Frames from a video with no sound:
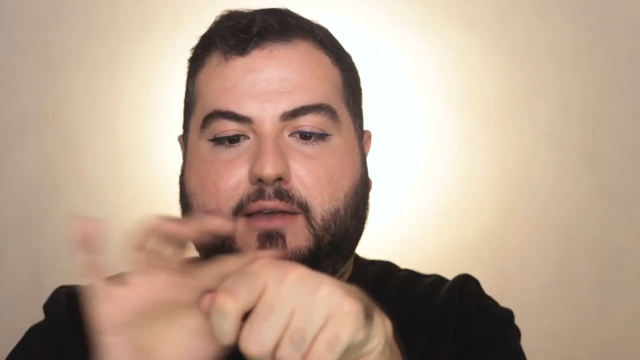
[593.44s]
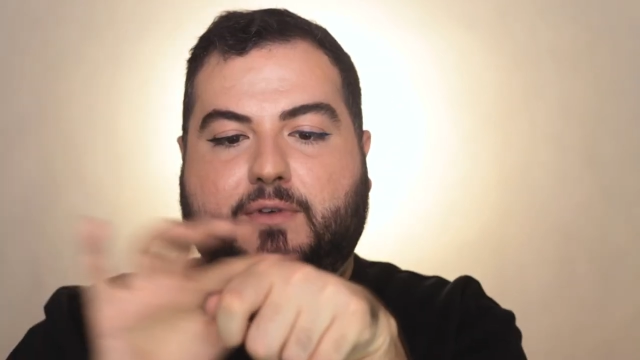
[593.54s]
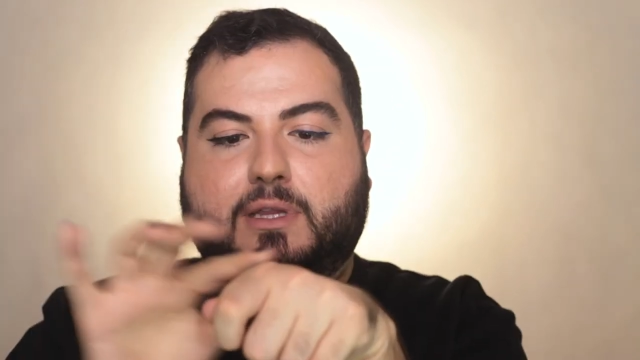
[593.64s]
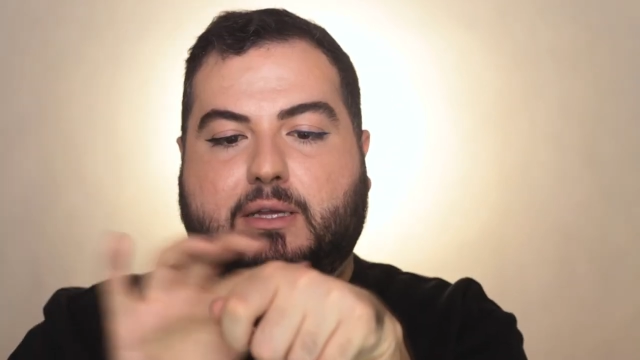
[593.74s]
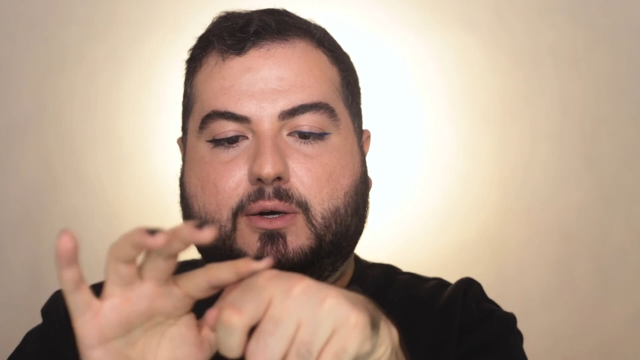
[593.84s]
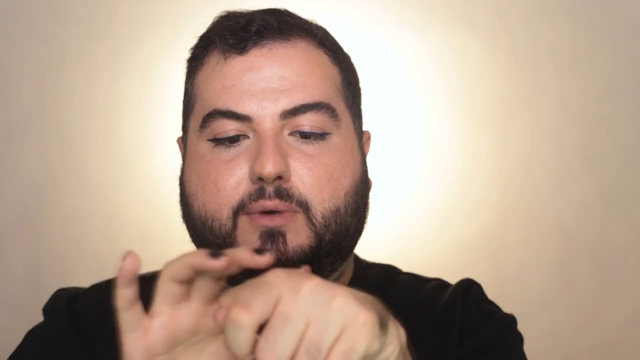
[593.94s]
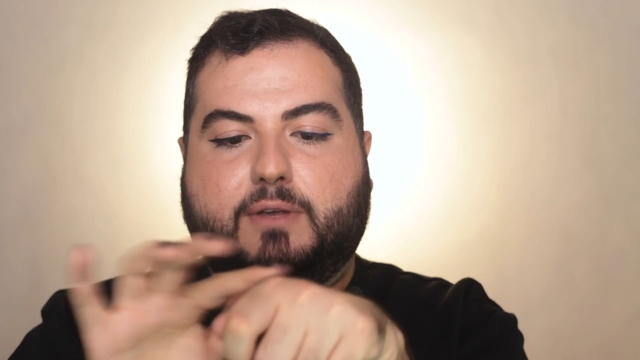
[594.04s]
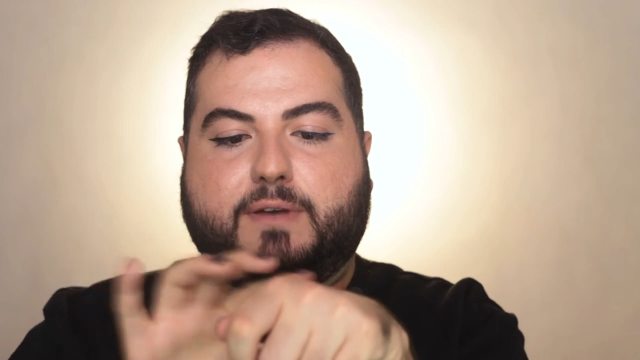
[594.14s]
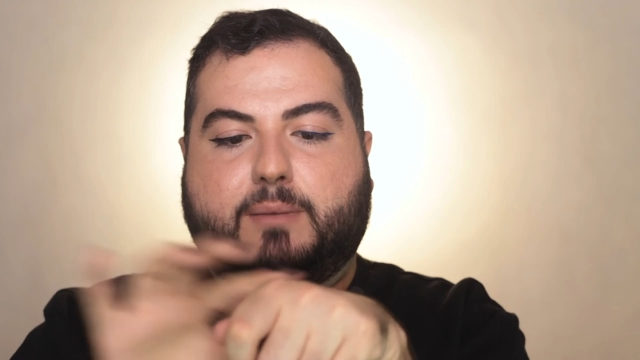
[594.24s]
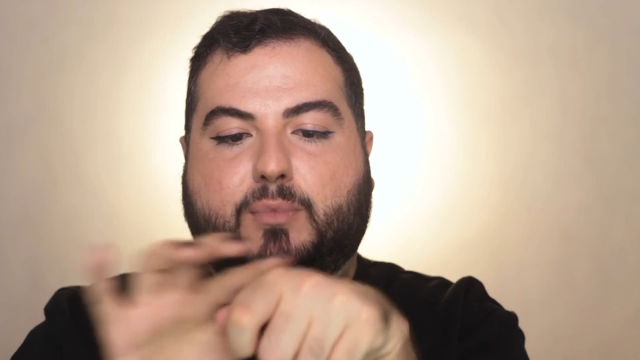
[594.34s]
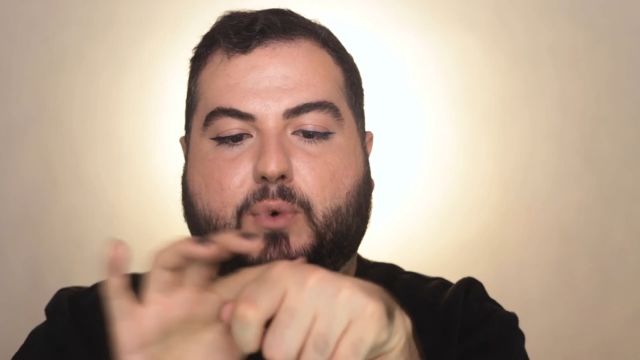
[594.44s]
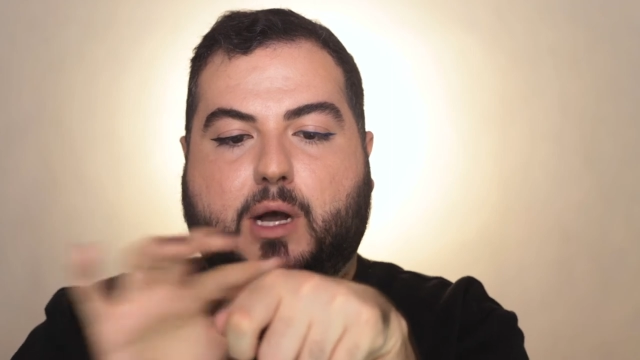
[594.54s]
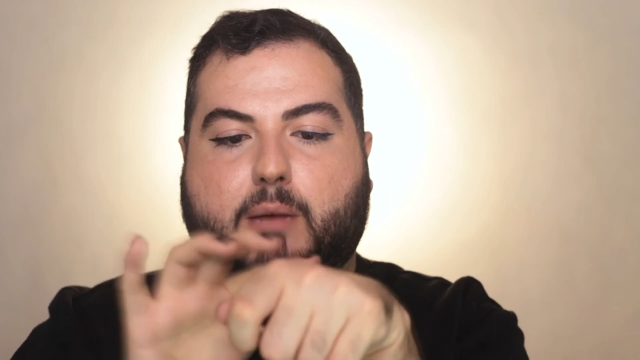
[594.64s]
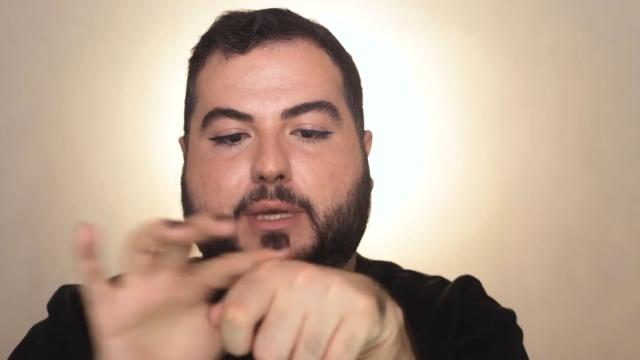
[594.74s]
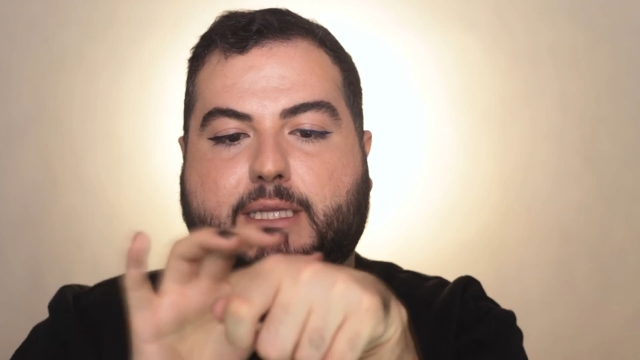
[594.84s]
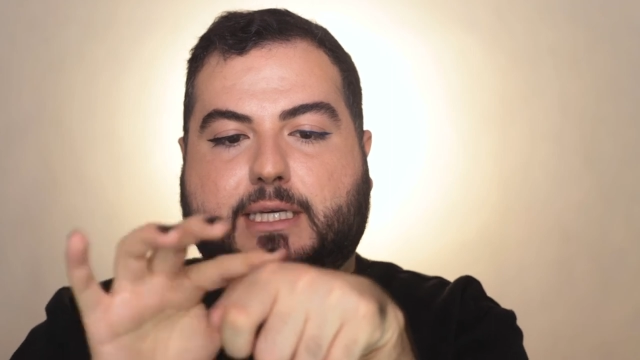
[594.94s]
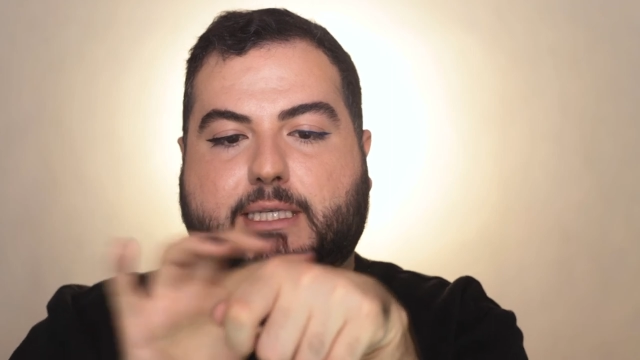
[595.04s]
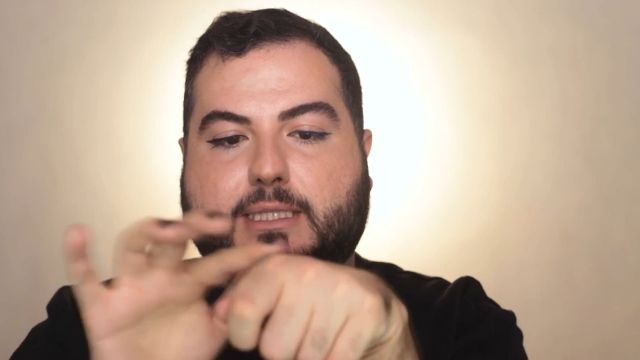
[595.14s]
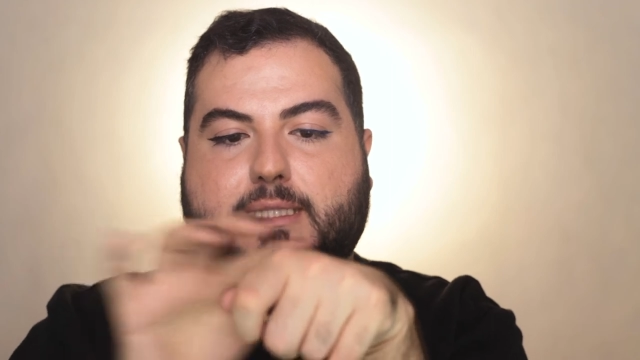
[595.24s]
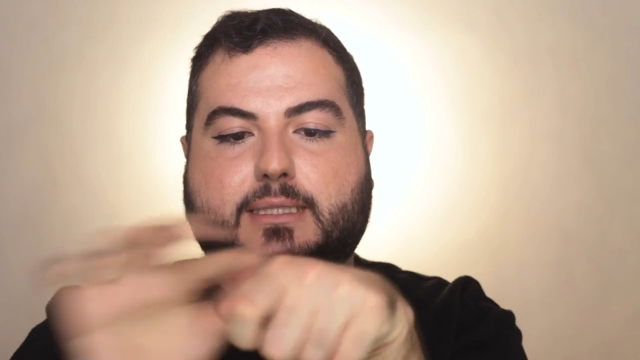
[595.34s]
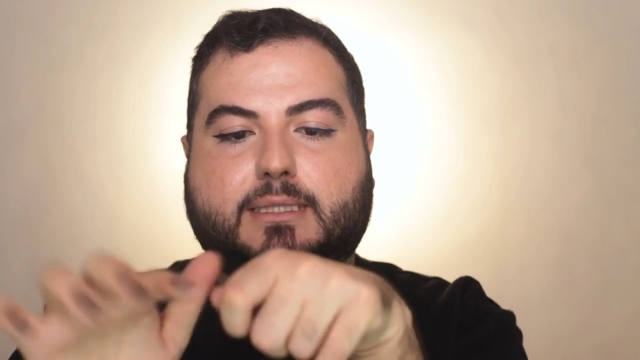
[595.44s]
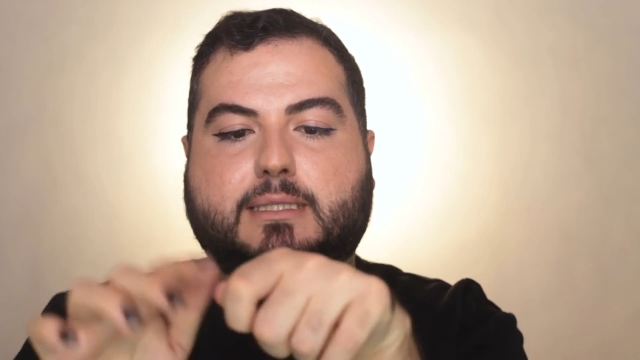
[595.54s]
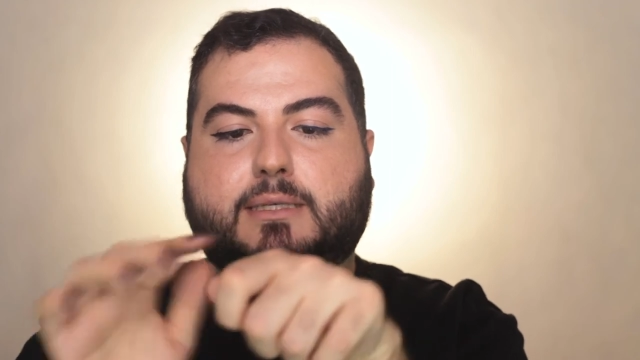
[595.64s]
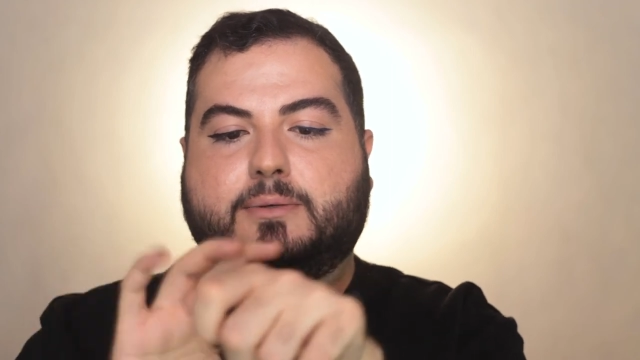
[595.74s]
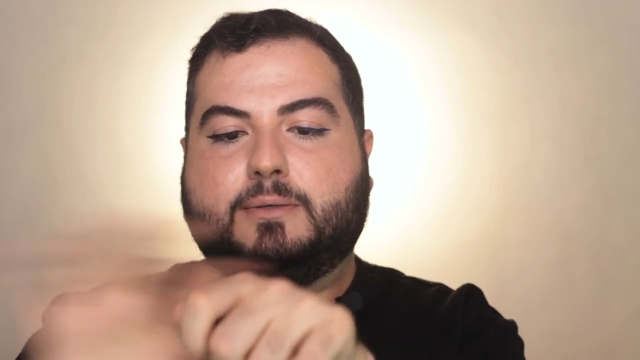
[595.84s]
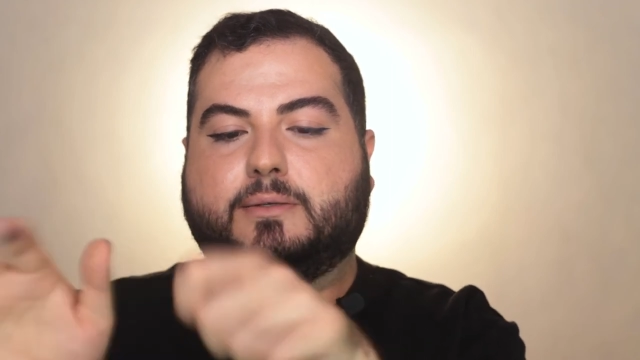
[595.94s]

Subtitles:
Even though if I'm rubbing like this,